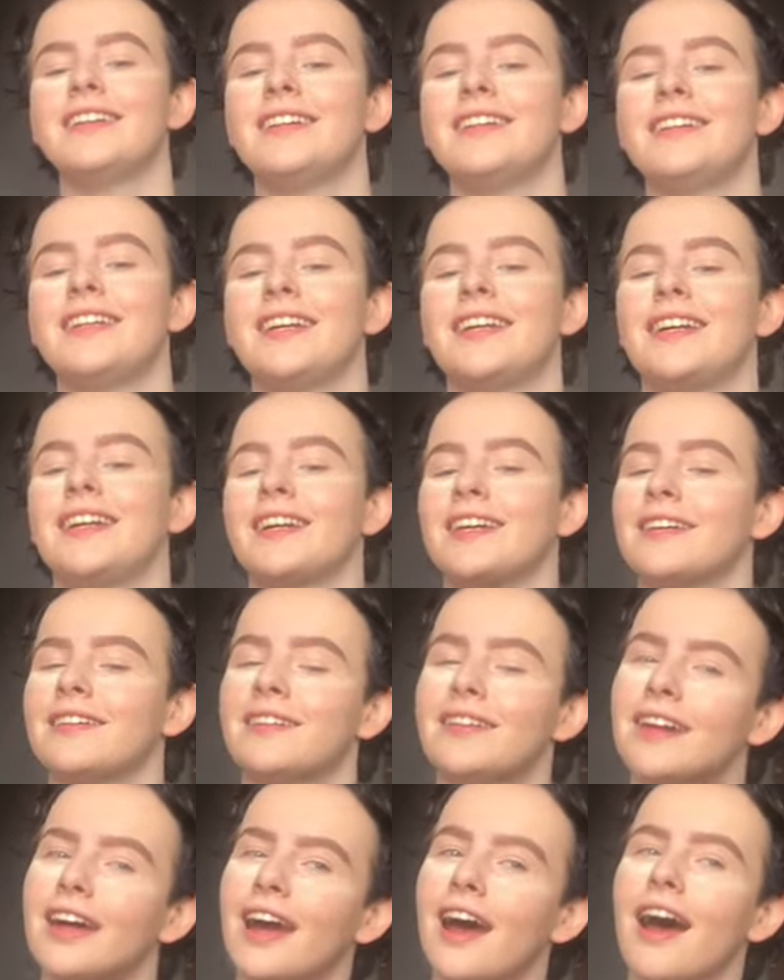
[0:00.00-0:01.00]
yeah,
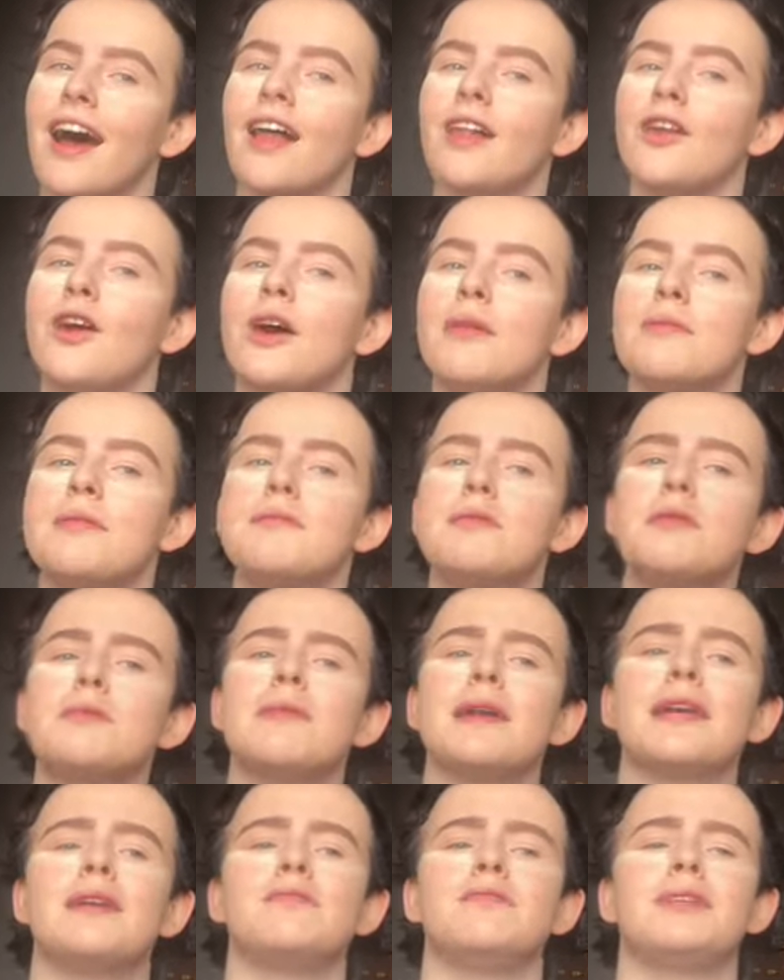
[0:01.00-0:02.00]
a lot of people
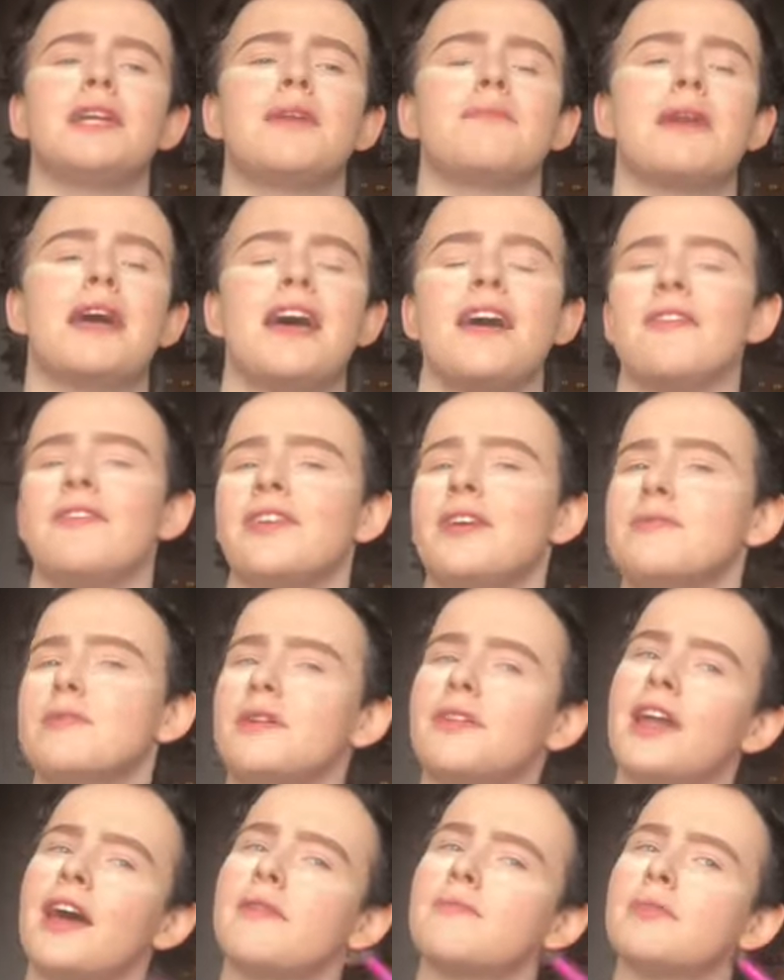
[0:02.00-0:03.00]
might be a bit iffy about
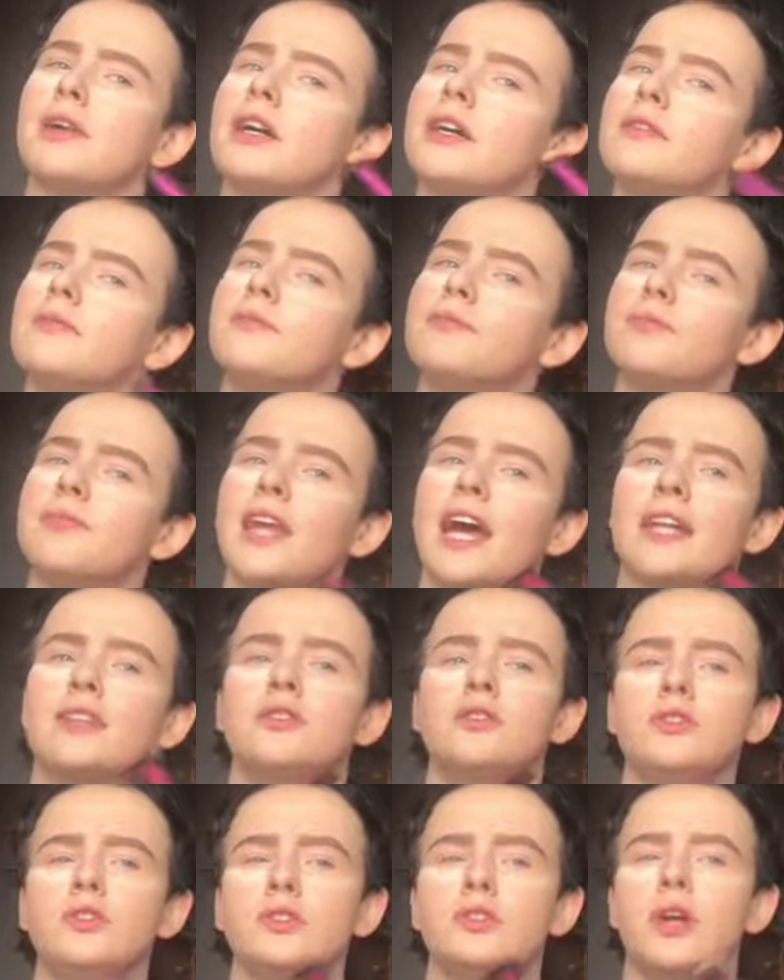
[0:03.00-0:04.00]
that, but I
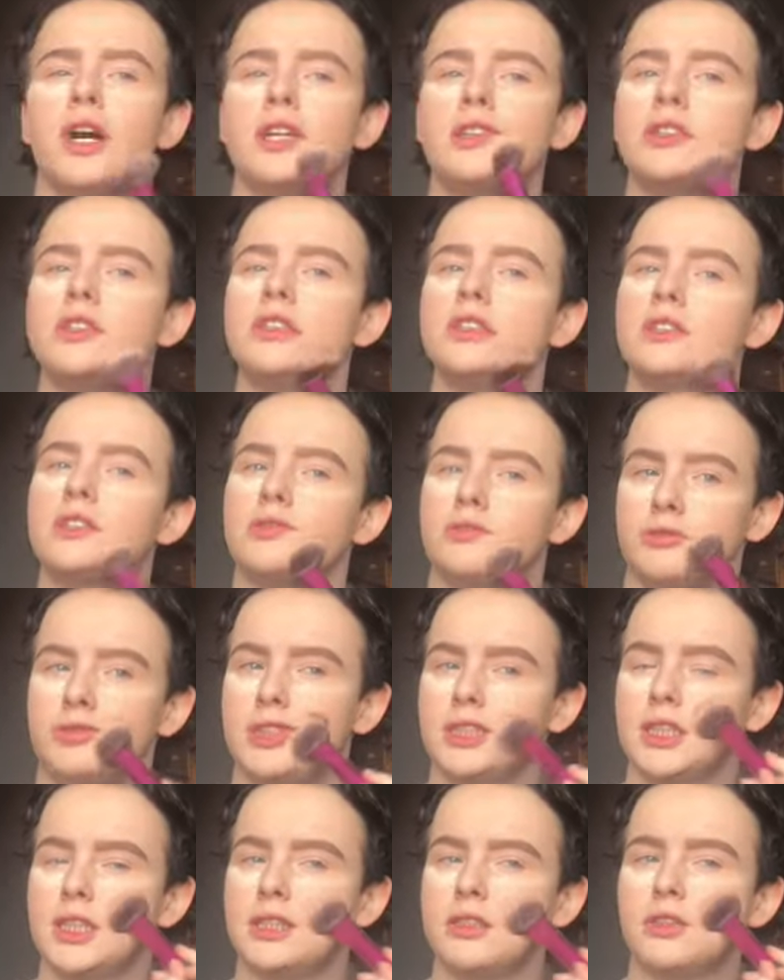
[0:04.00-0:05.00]
don't know, I just
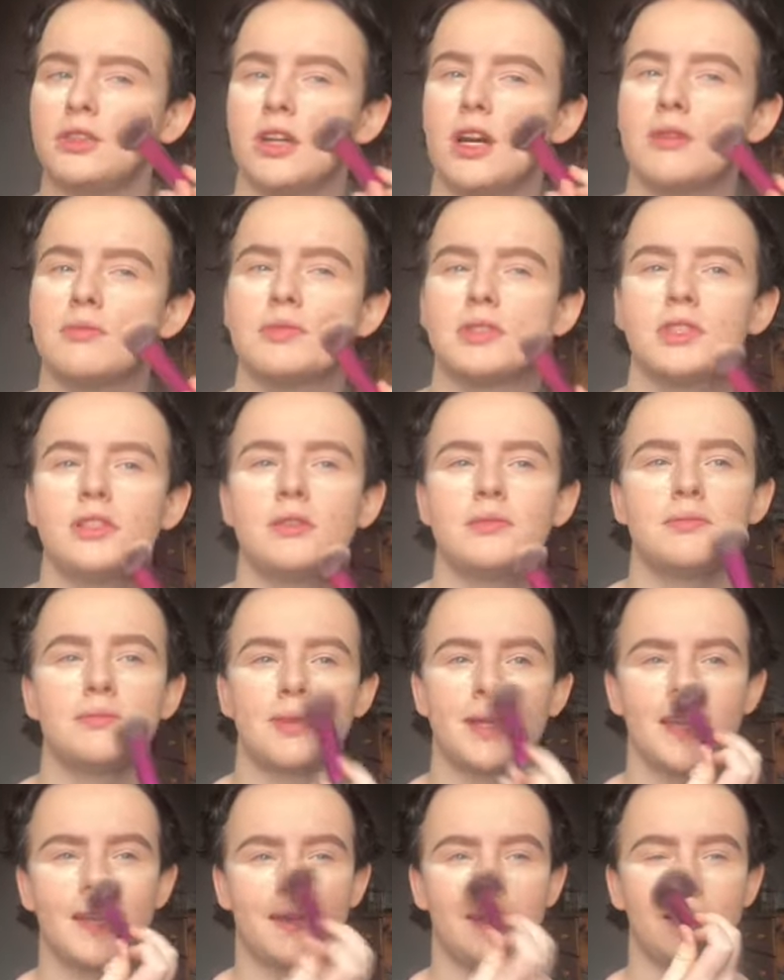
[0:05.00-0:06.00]
really look up to him,
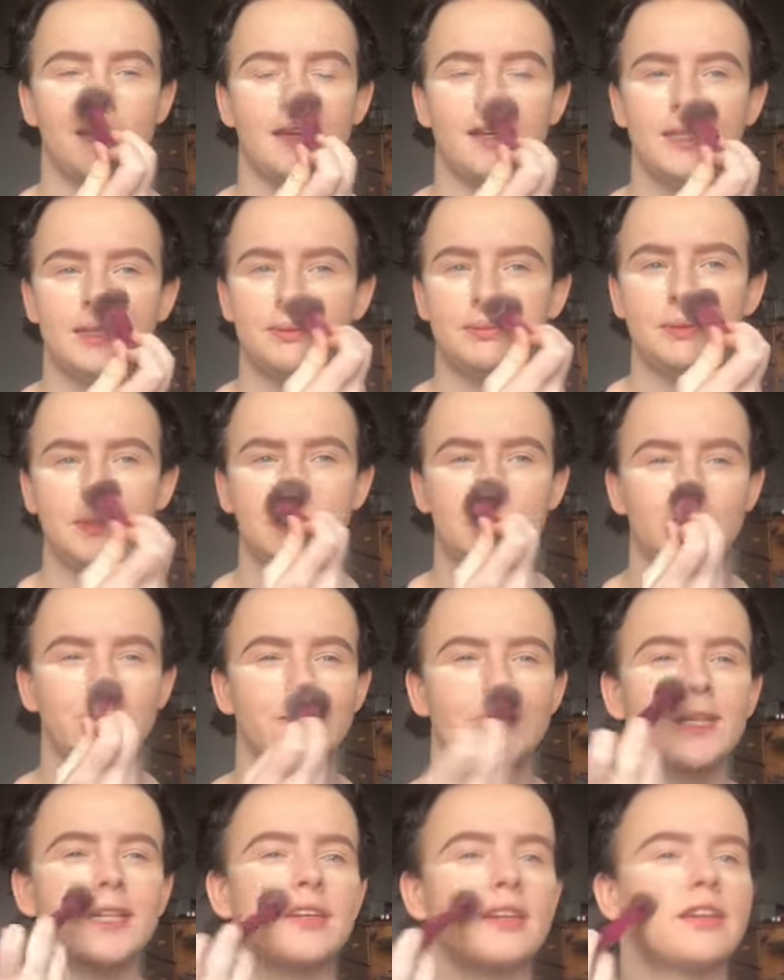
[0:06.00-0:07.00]
like his
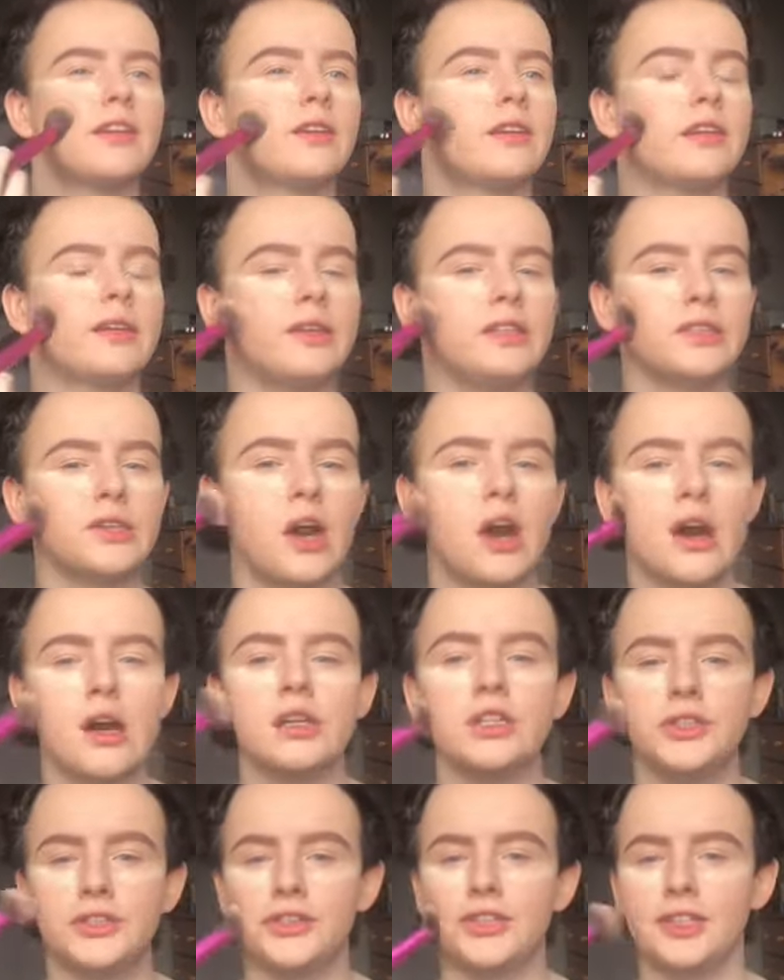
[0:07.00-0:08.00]
music and his
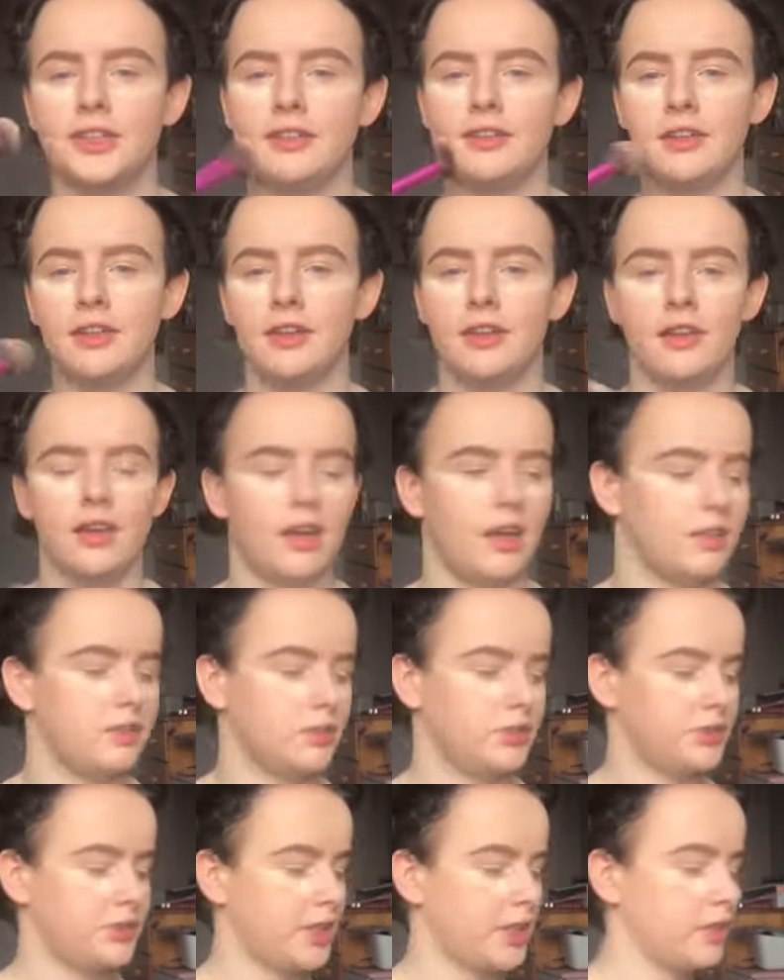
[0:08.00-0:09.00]
artistry. I
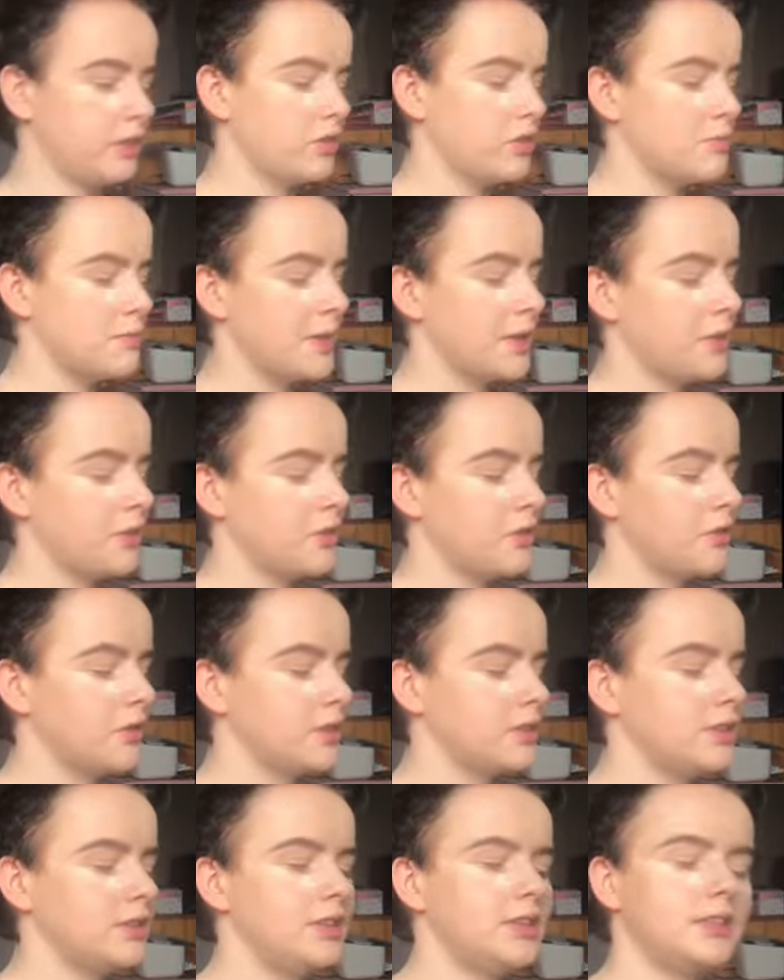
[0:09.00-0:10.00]
just think, oh my god,
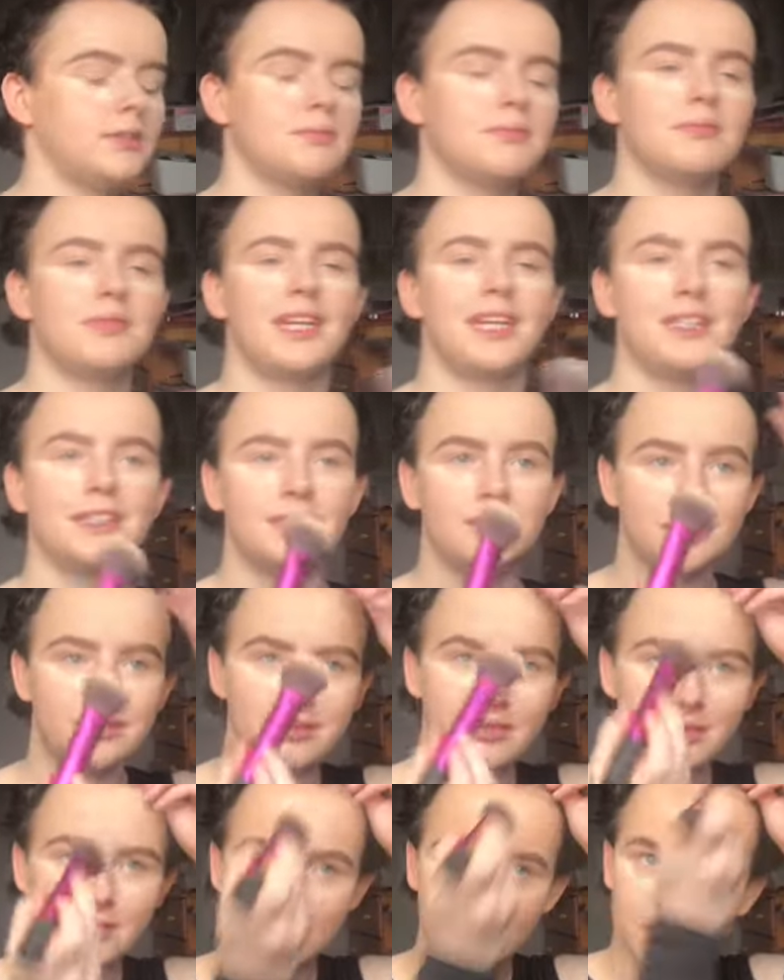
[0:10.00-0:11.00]
he's amazing.
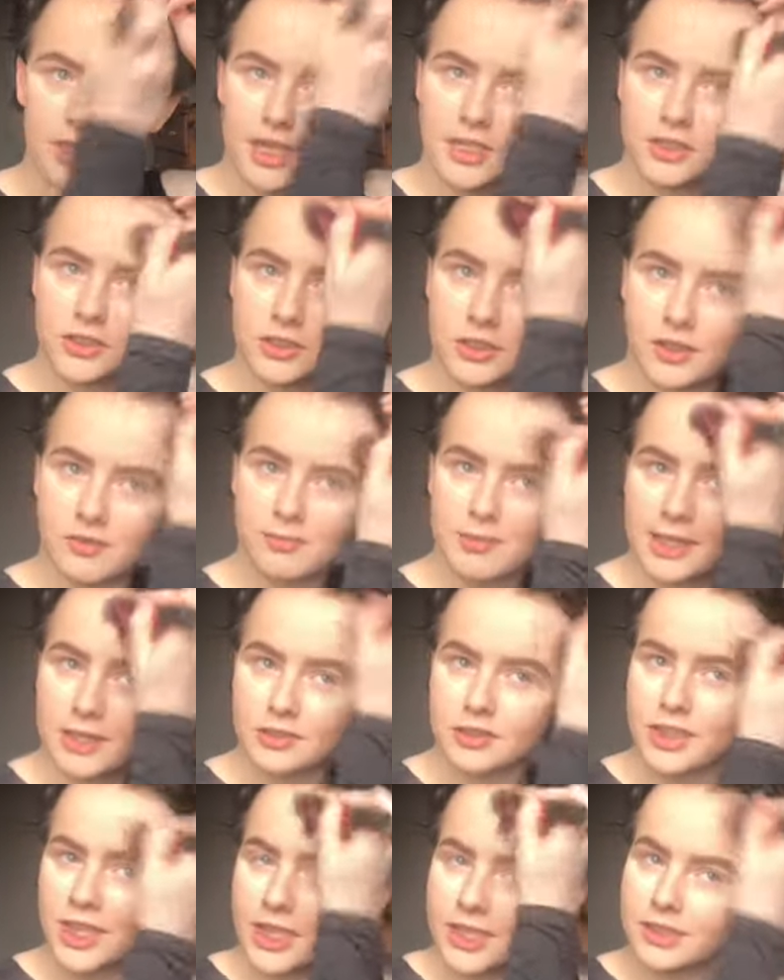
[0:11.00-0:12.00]
Just love Michael
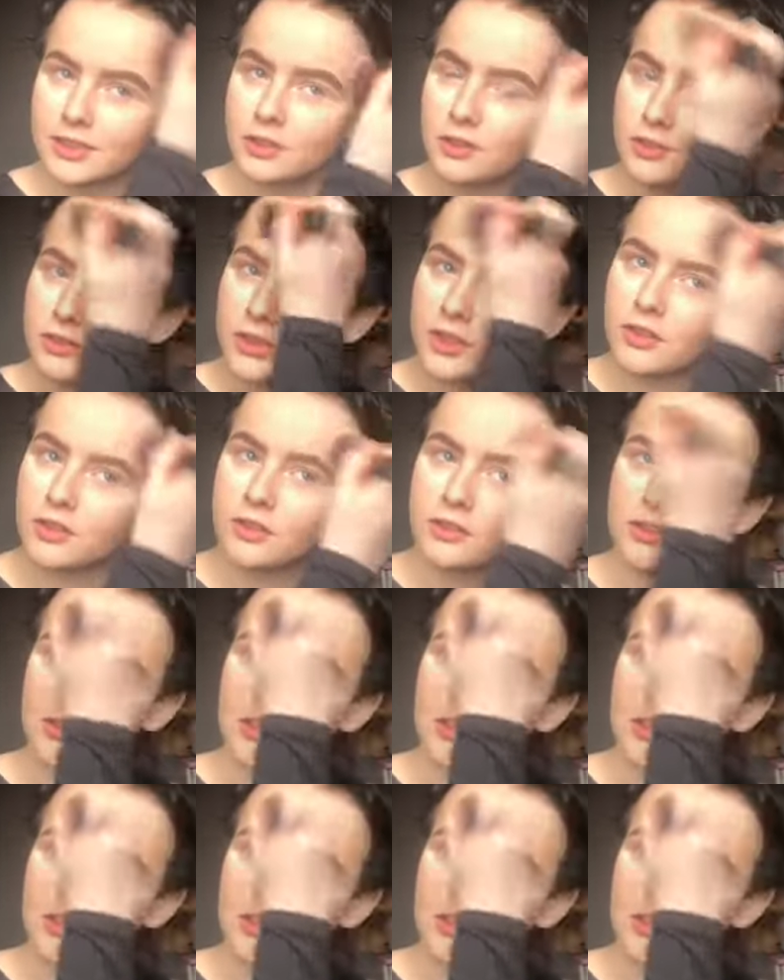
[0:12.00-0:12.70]
Jackson overall.